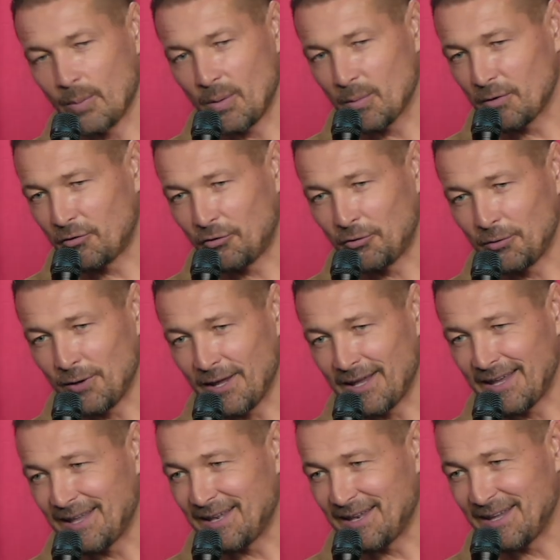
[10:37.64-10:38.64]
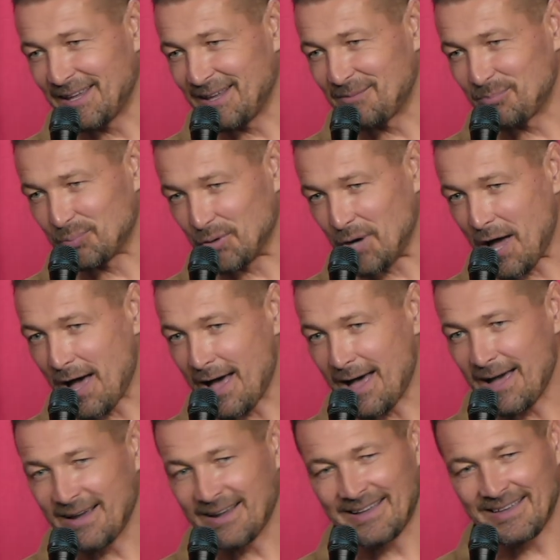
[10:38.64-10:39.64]
we were shooting in in
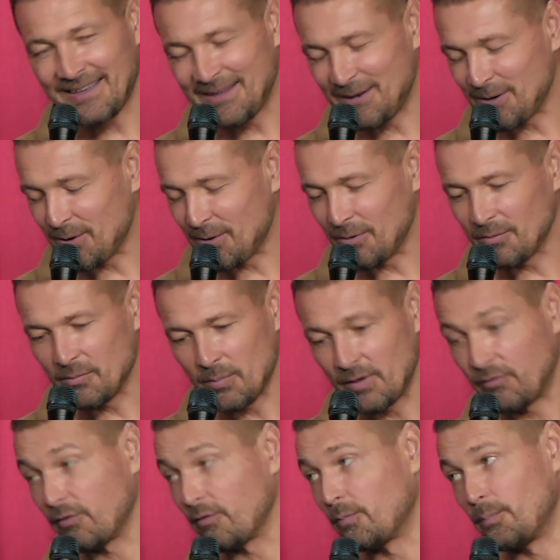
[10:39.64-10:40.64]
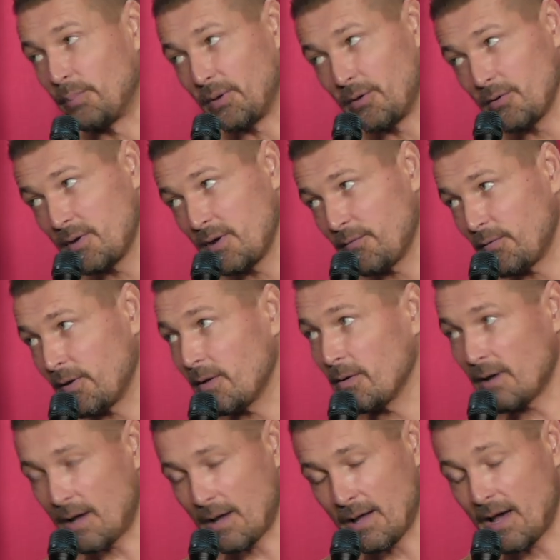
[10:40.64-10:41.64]
Prague, you know, which is
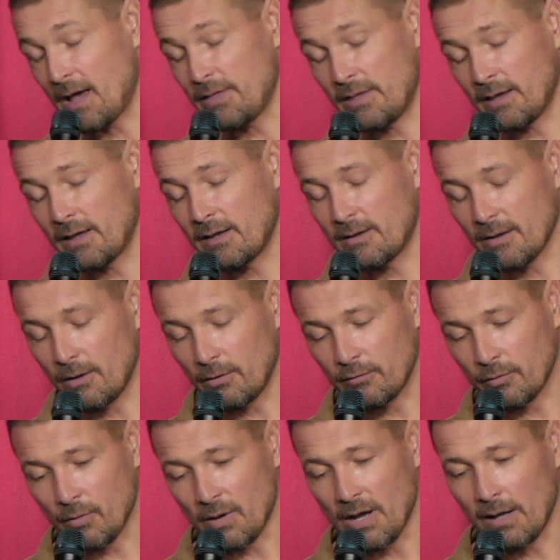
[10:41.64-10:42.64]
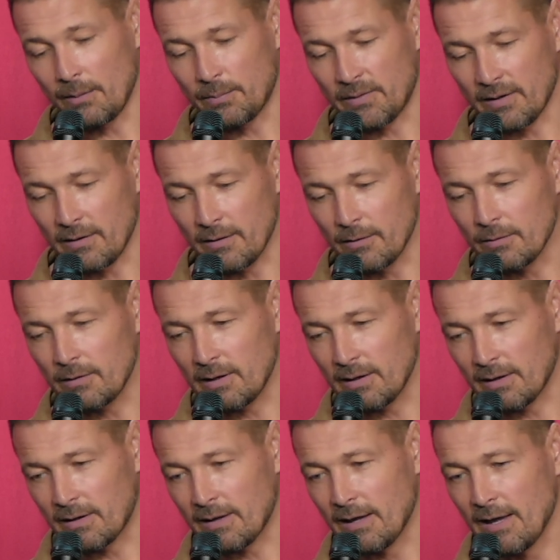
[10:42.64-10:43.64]
beautiful. I, I think it also helped, you know,
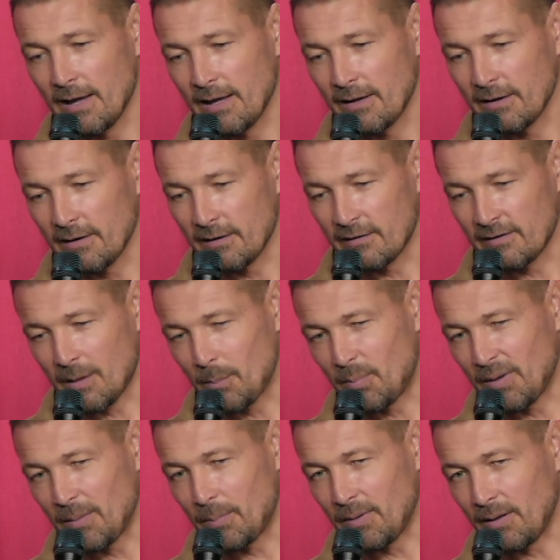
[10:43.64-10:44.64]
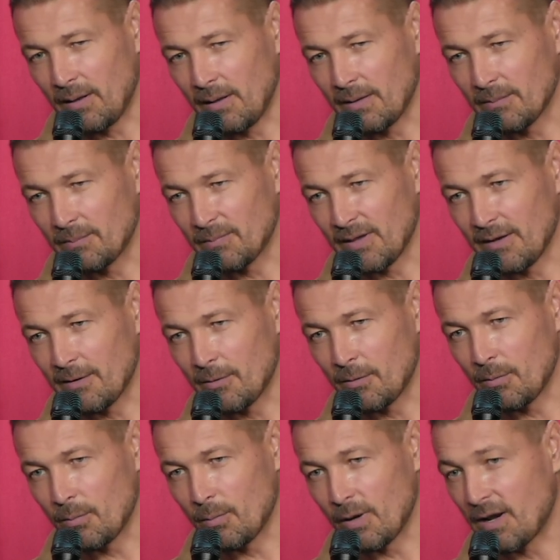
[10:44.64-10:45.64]
like uh, some people, you know,
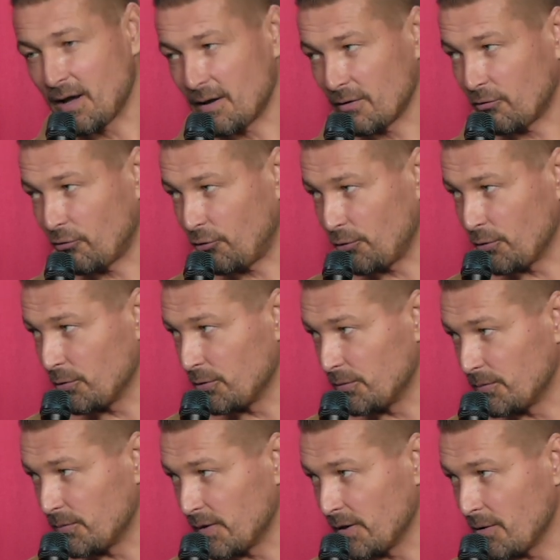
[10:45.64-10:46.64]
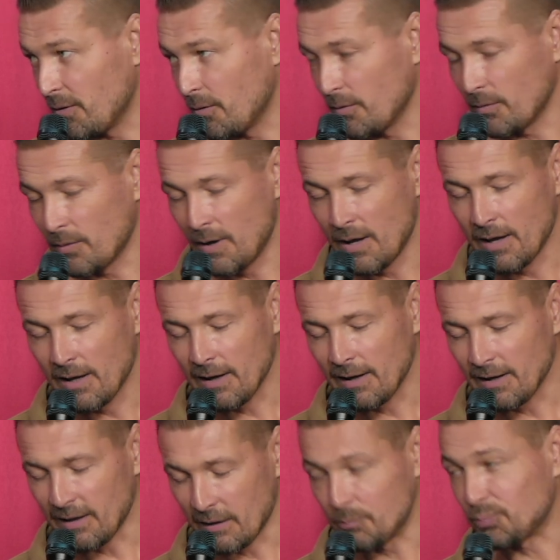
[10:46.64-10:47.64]
wanna shoot, you know,
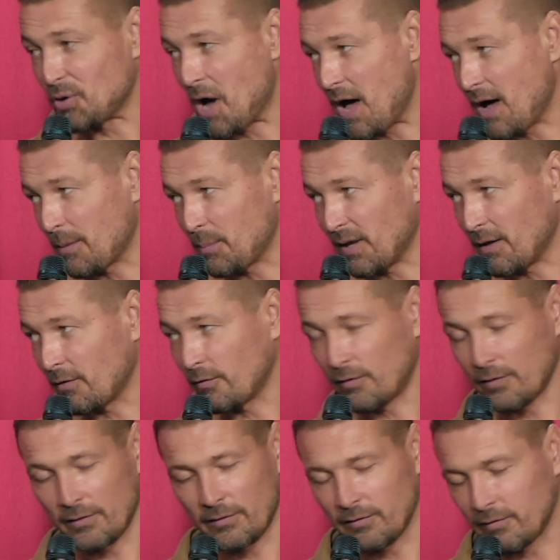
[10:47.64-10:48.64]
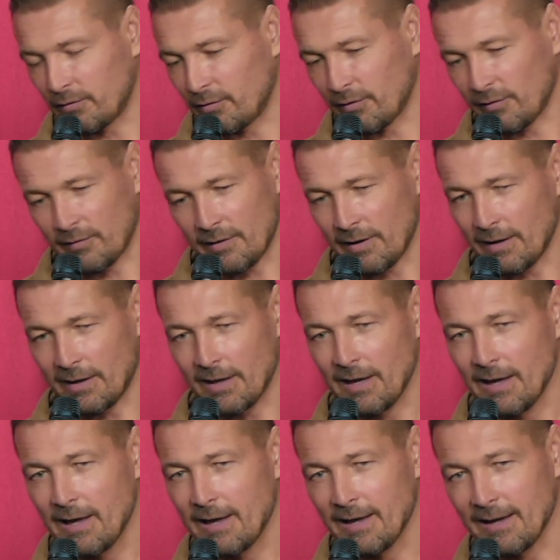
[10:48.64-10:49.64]
uh, in Prague because it's just like
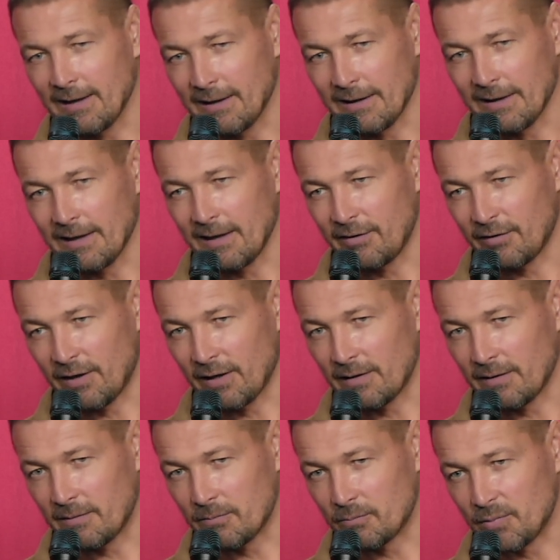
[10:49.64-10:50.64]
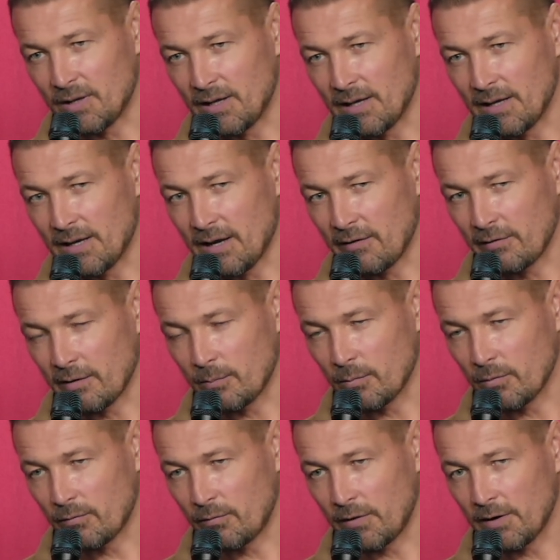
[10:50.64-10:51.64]
uh, it's got really nice
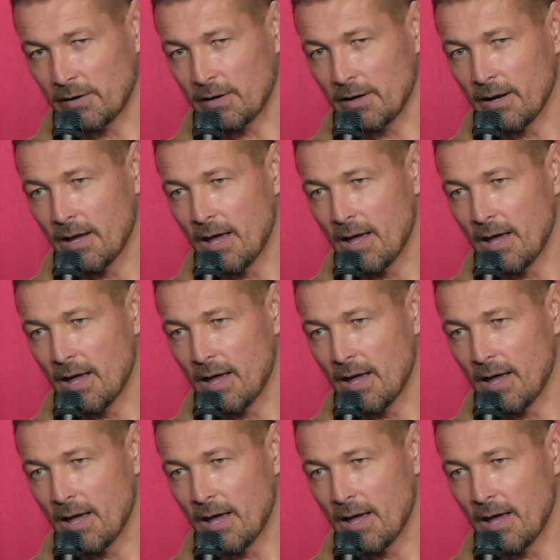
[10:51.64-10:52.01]
atmosphere,